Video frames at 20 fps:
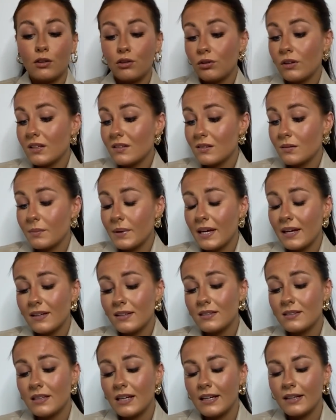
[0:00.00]

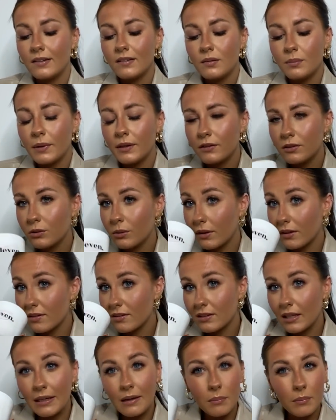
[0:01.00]
Christmas it smells quite
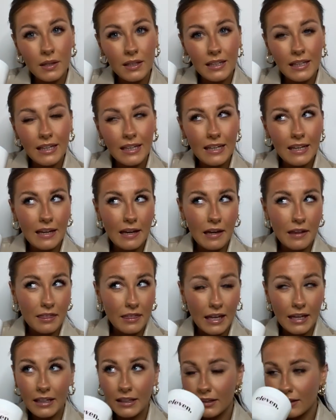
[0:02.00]
cinnamony I
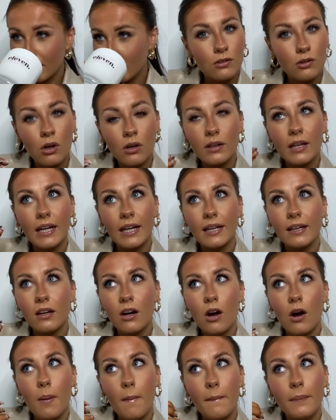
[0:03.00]
think not like
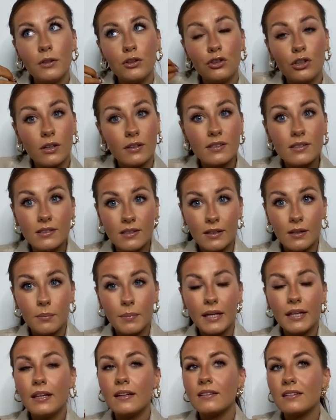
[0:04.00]
just
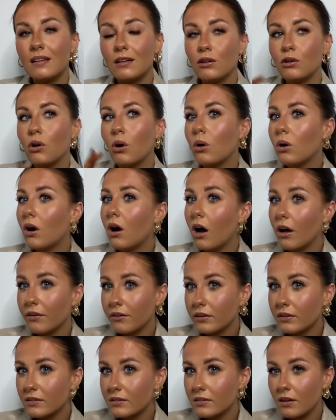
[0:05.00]
cinnamon it's like got
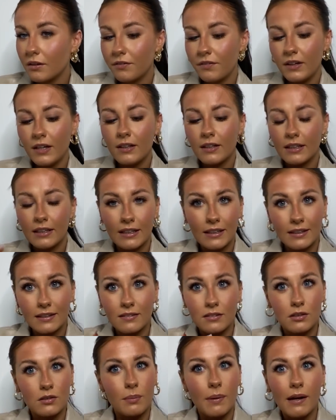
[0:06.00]
other stuff in it like I can
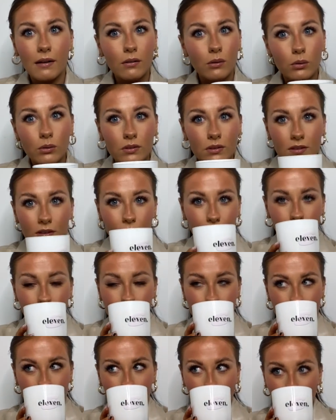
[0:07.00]
smell loads of different
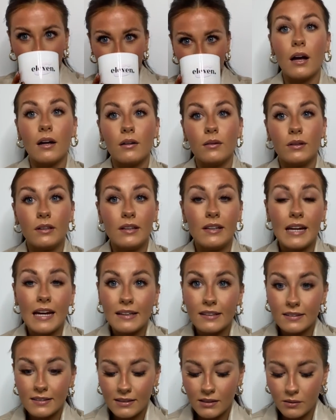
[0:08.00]
stuff the
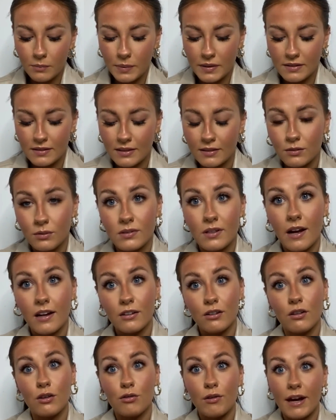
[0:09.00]
next little business was
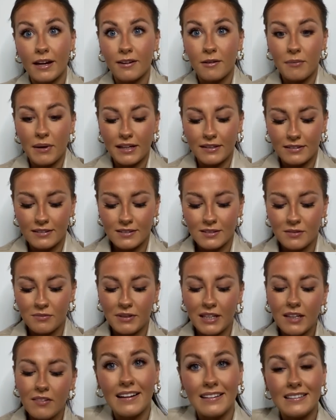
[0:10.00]
actually recommended to
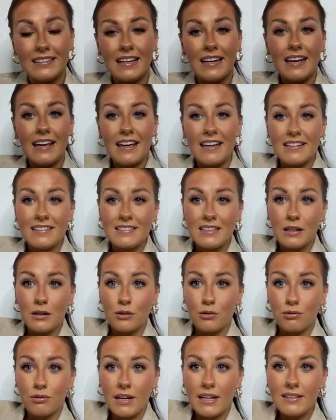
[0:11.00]
me and it is
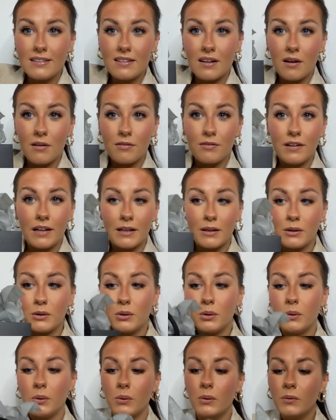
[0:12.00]
Grey Dove and
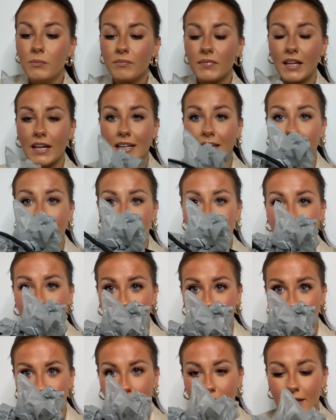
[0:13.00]
Co and it came in
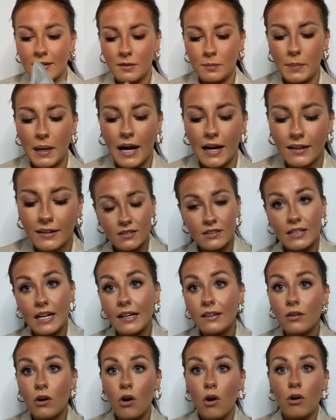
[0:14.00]
this really nice bag
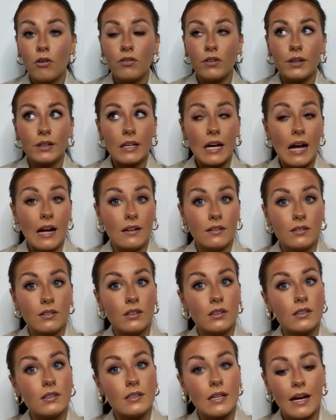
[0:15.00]
instead of
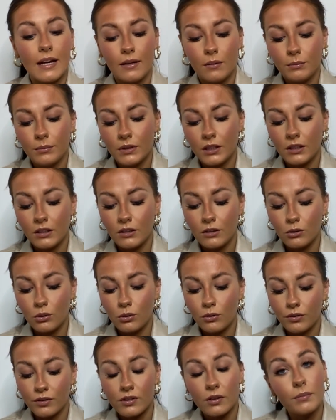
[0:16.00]
candles I'm gonna go
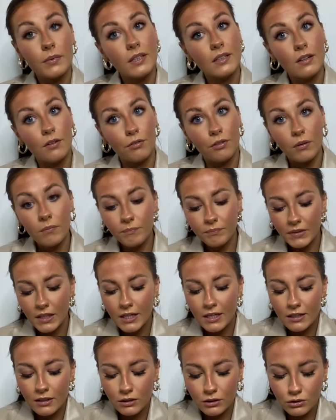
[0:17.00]
for something different
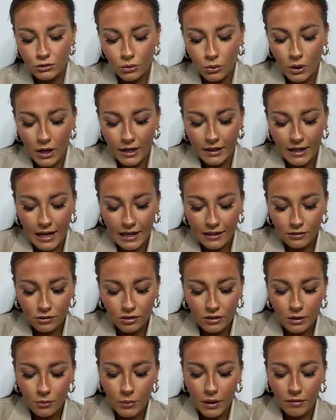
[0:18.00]
so I
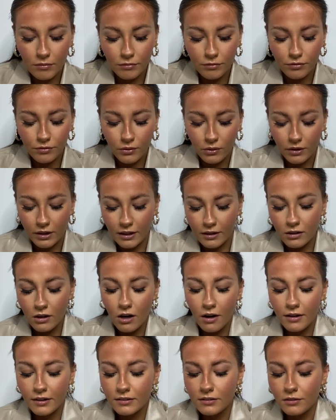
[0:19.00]
actually went for a
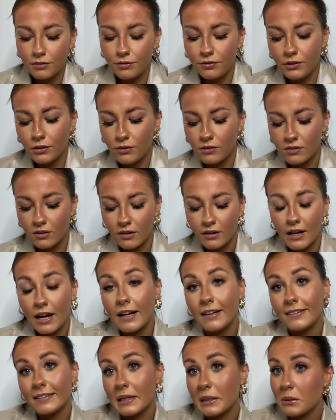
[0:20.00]
car diffuser
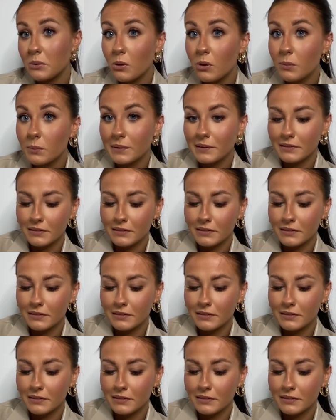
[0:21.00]
and a normal